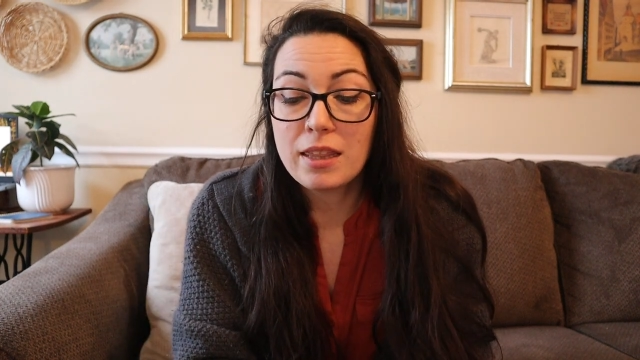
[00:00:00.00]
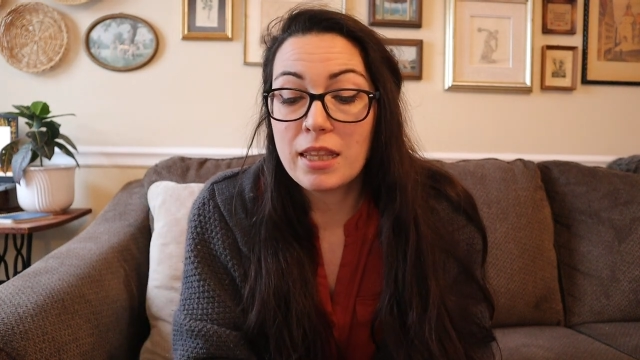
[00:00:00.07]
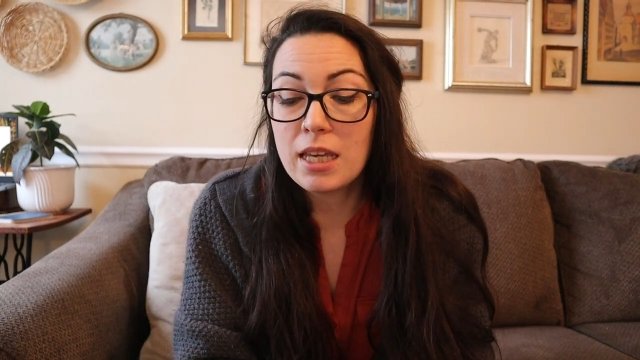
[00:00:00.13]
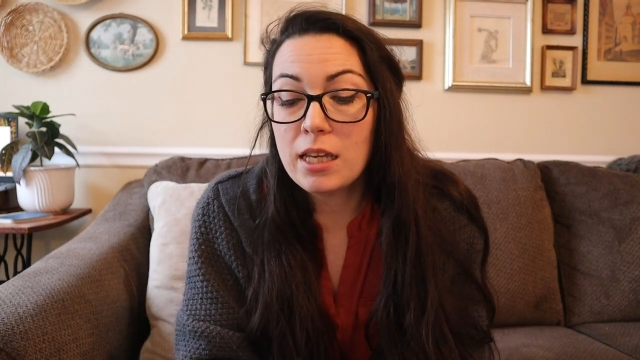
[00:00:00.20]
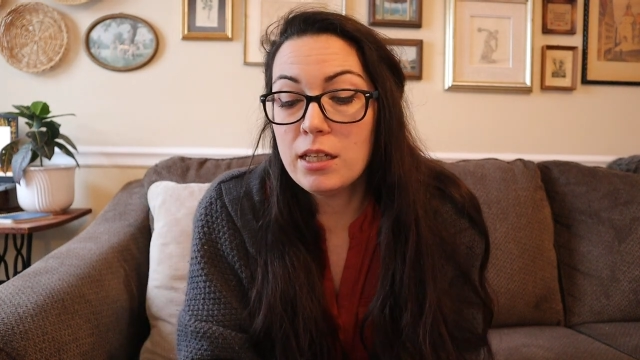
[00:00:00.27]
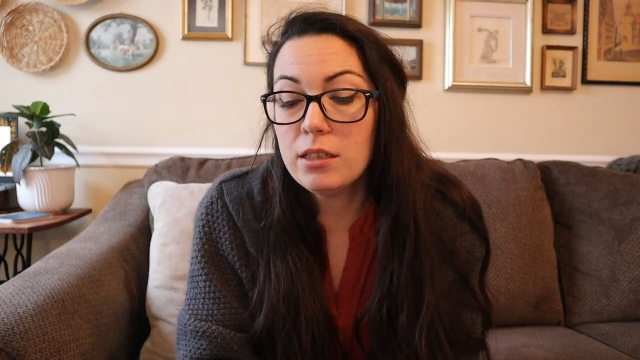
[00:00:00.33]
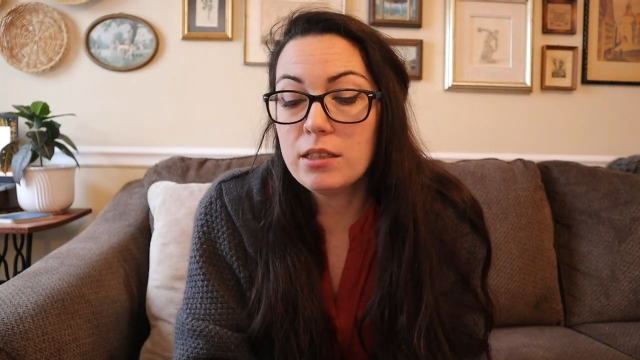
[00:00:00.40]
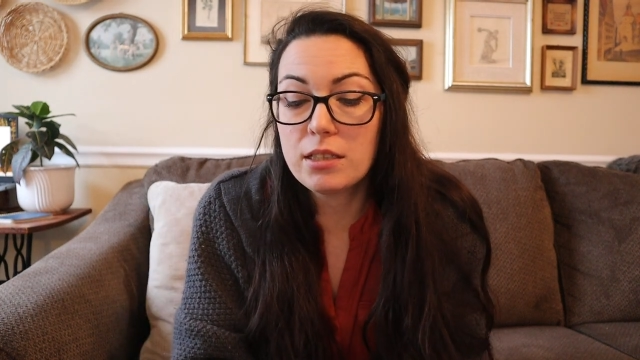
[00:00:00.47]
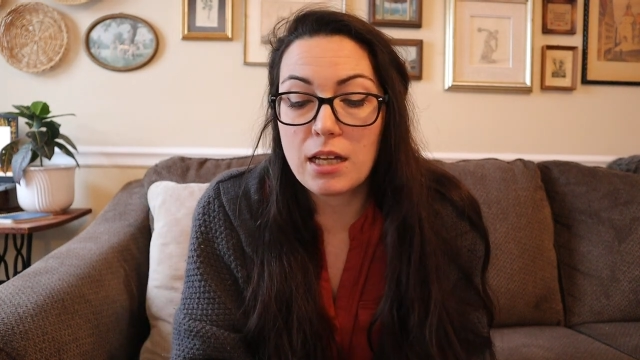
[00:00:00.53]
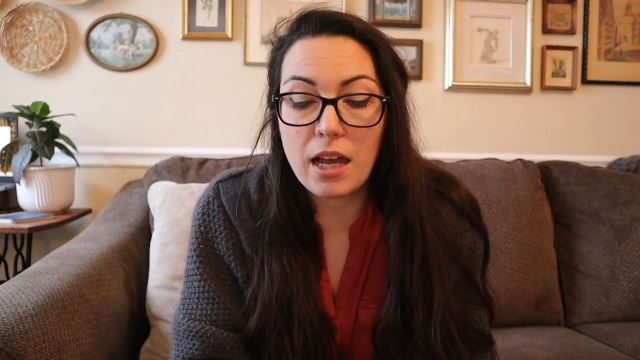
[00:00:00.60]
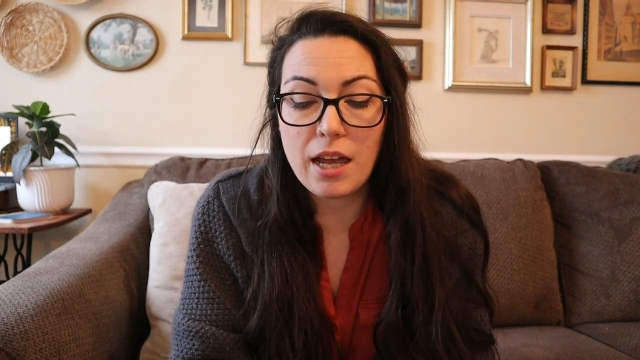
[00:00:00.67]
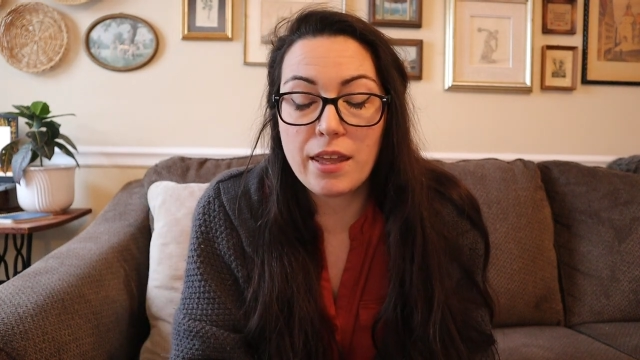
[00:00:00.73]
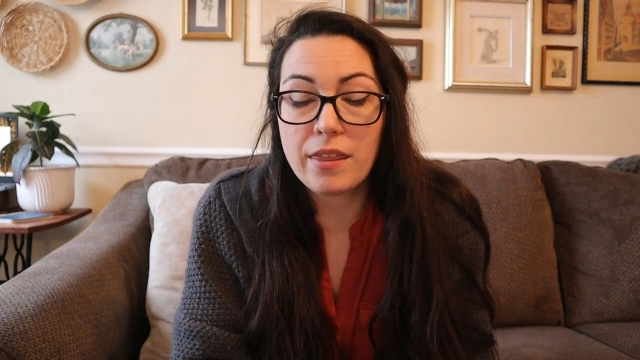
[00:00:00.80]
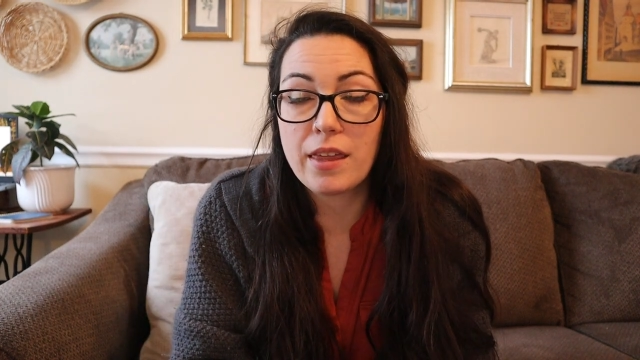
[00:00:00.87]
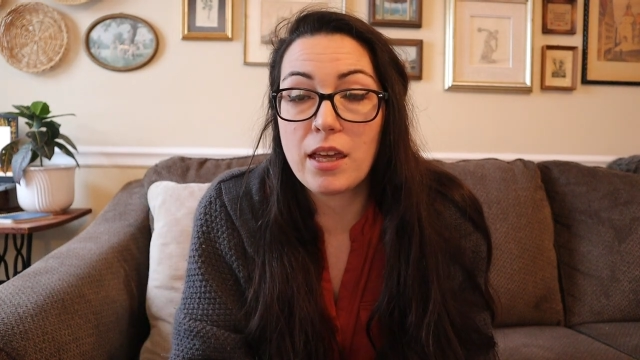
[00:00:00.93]
These,
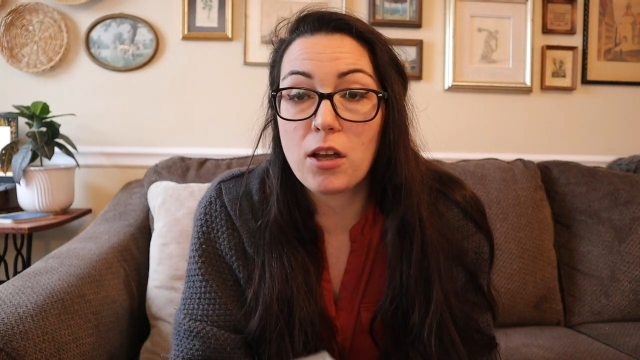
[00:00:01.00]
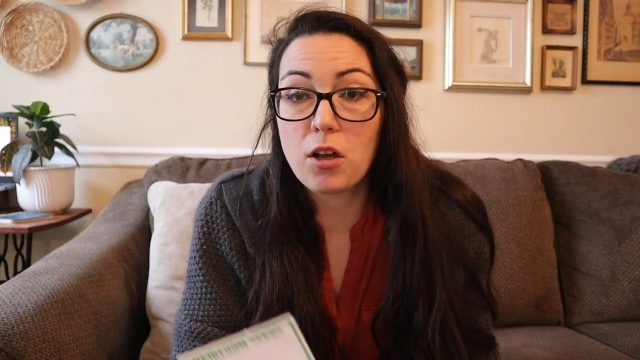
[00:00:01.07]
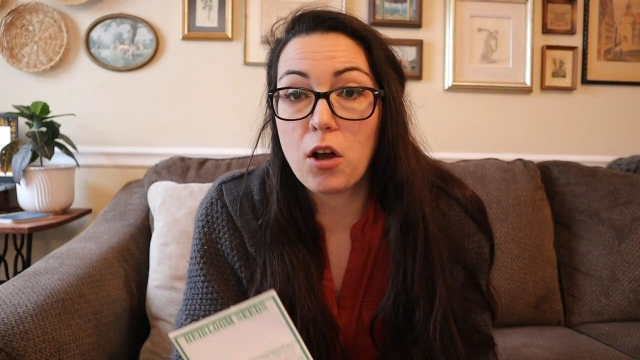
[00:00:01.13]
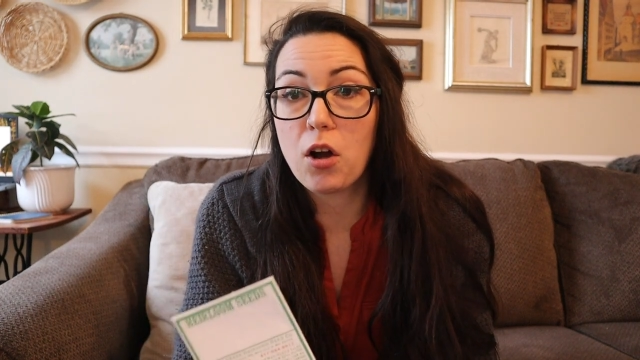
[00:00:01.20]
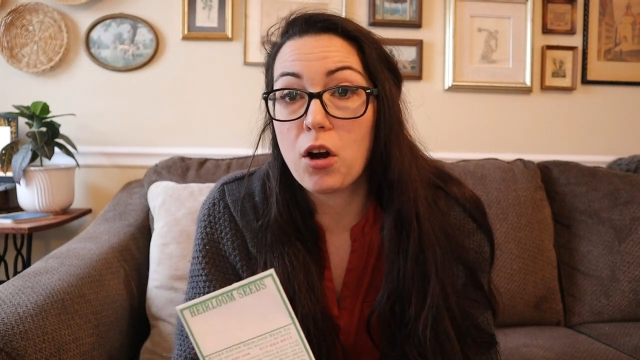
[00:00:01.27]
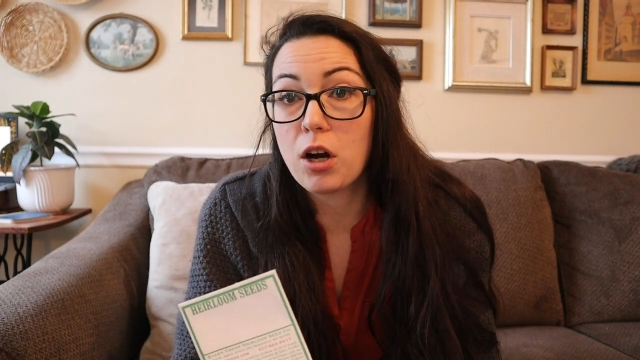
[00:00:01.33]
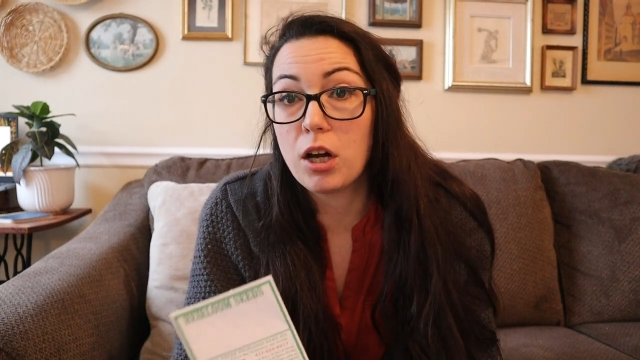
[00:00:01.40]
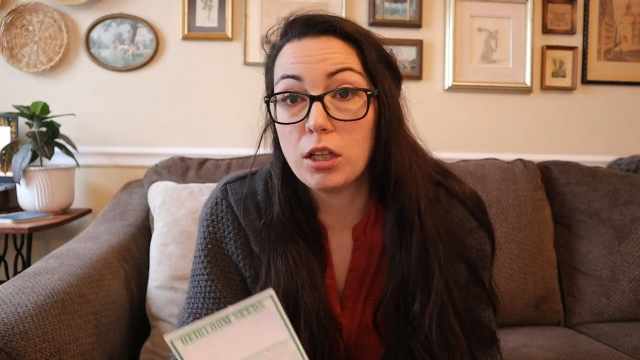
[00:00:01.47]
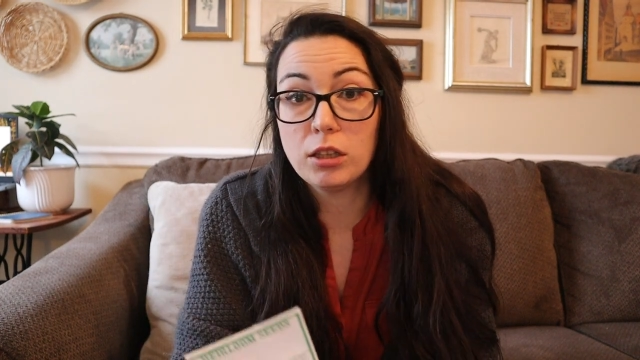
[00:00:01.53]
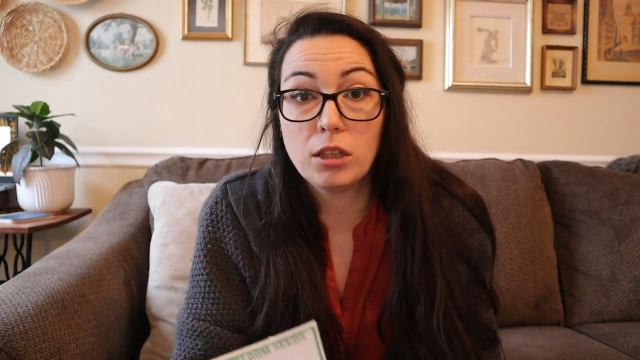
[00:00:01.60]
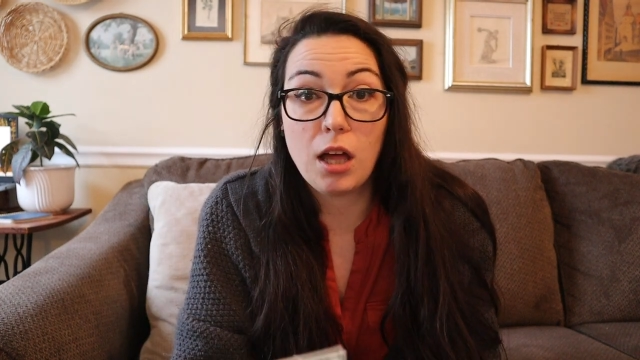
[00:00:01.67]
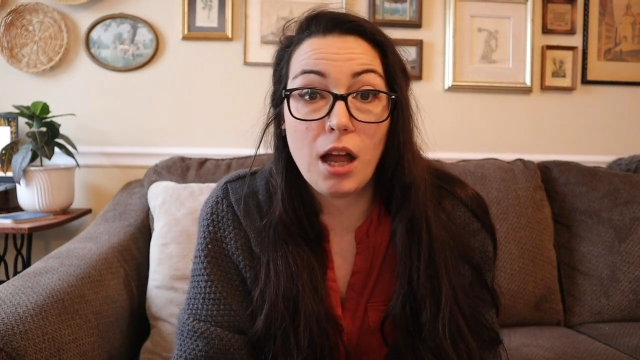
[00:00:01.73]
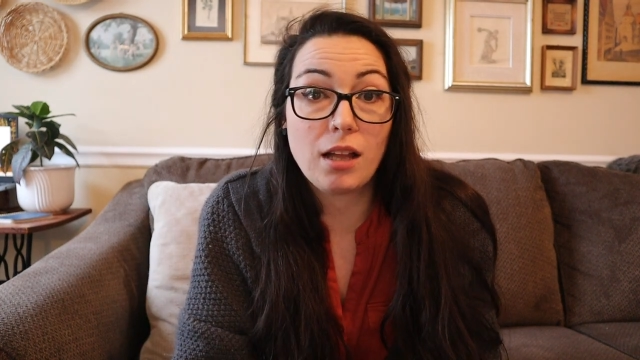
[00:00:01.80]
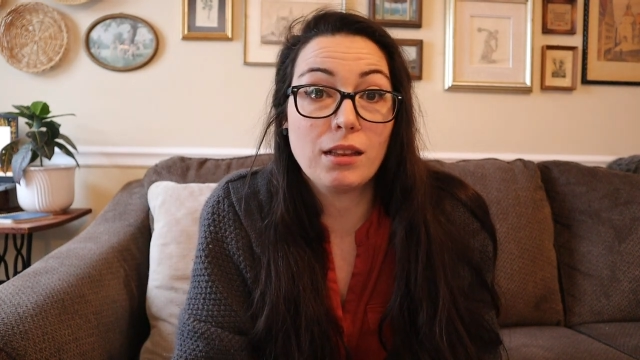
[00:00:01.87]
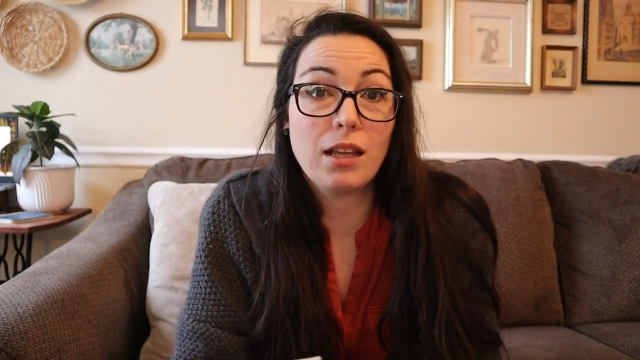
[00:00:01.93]
I think, are a
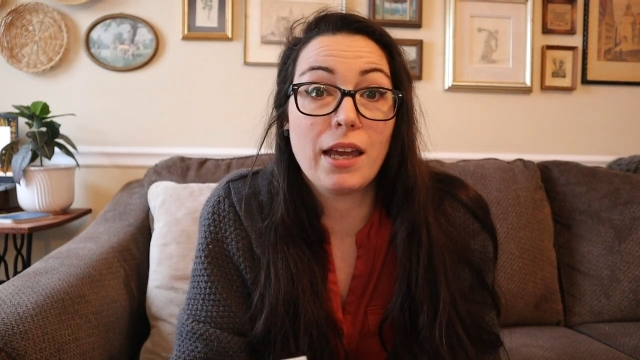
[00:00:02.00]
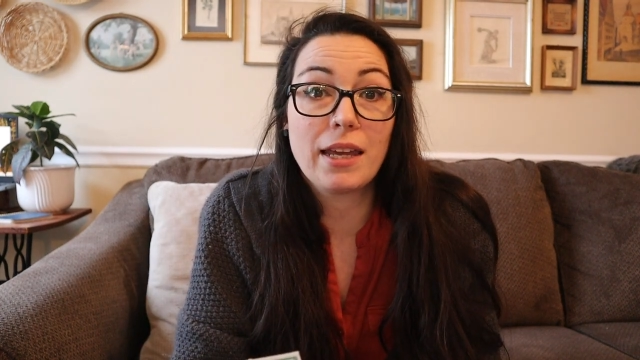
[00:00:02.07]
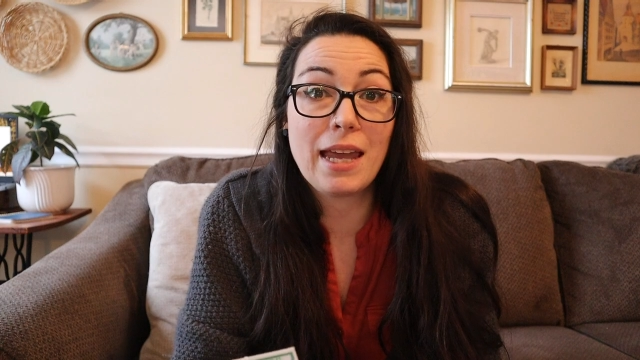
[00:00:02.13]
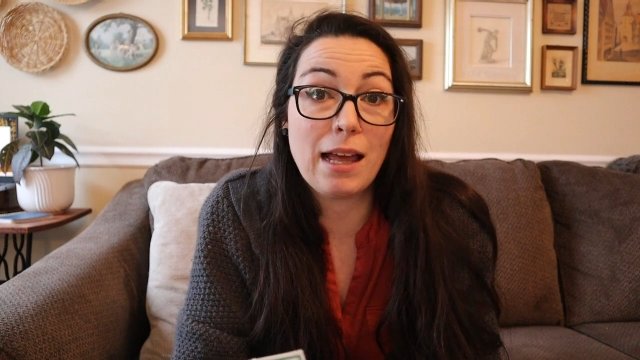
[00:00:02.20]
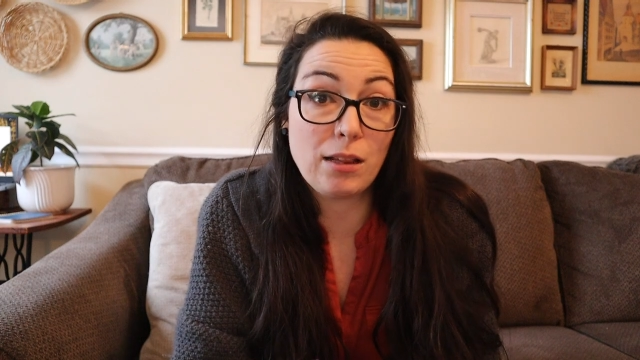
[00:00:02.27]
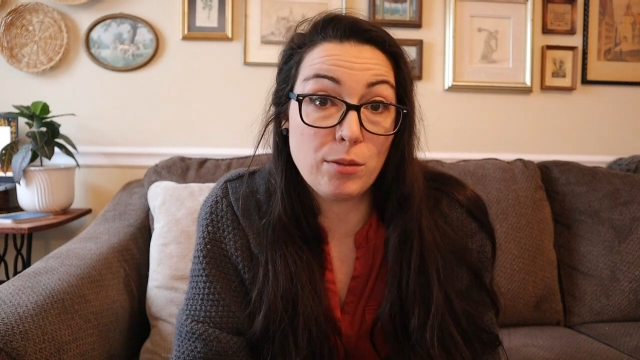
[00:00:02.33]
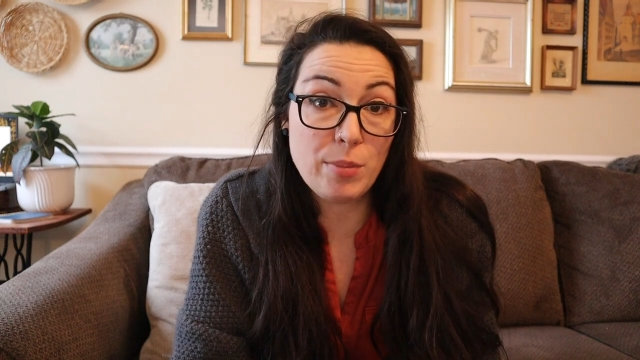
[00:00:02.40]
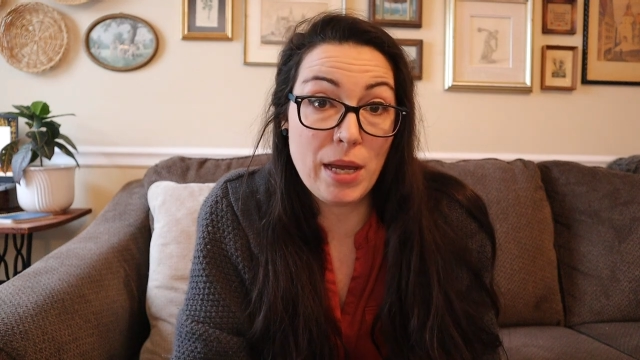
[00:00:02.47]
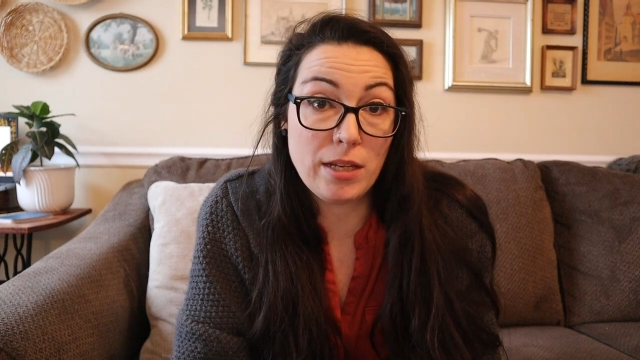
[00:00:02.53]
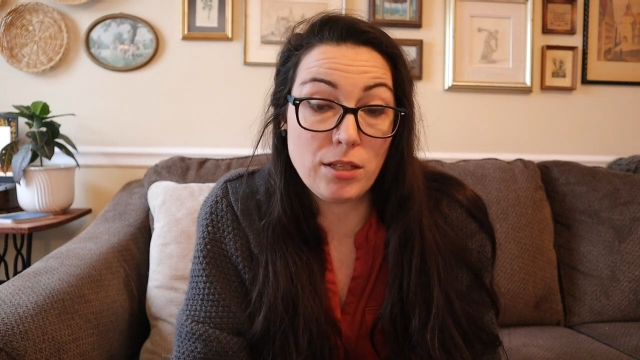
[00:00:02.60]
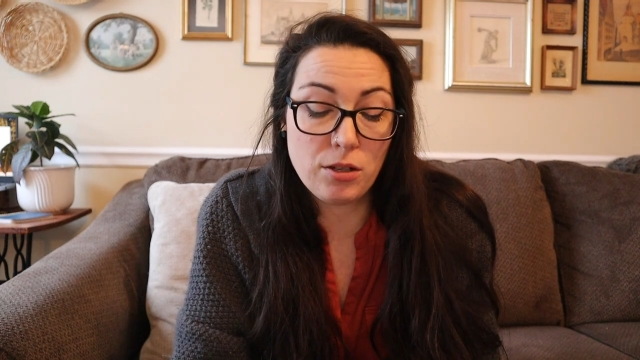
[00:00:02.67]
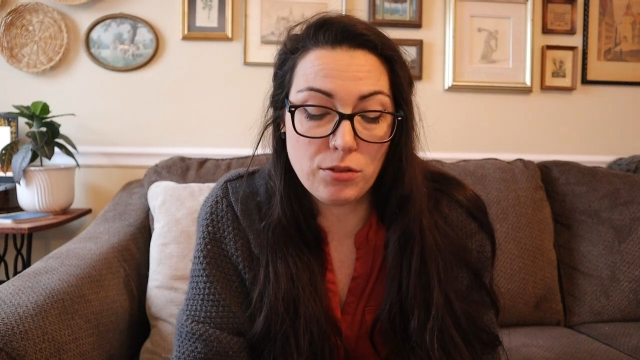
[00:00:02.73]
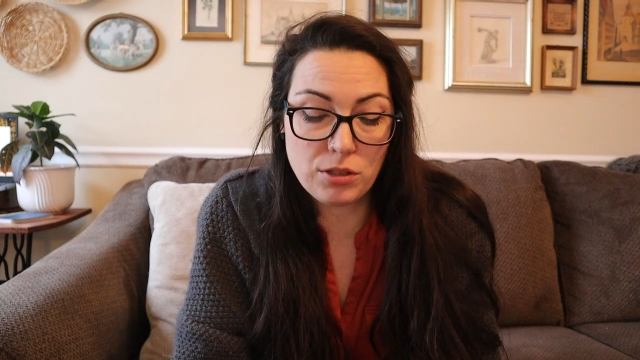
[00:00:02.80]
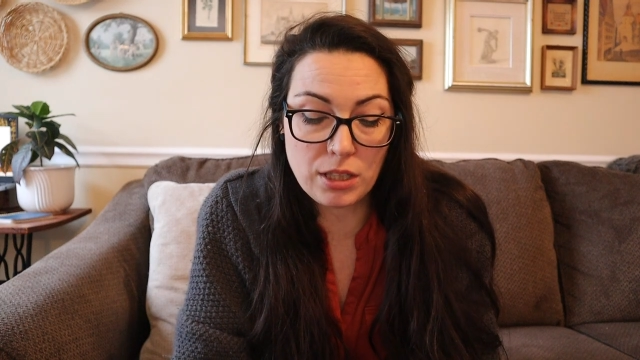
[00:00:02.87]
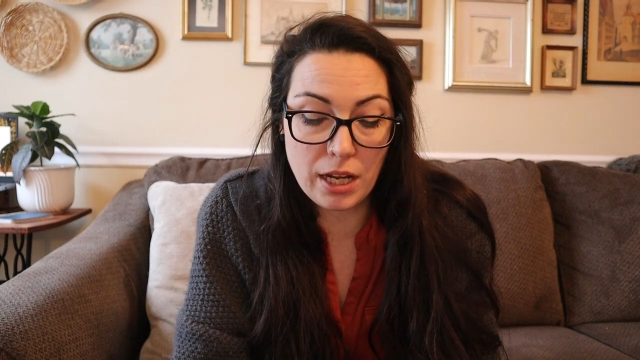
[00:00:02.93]
lot like
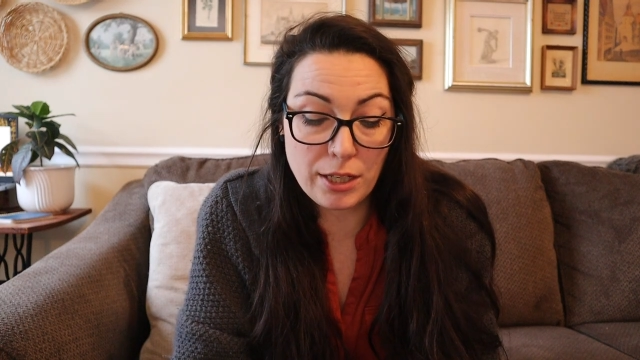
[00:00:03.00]
jalapenos.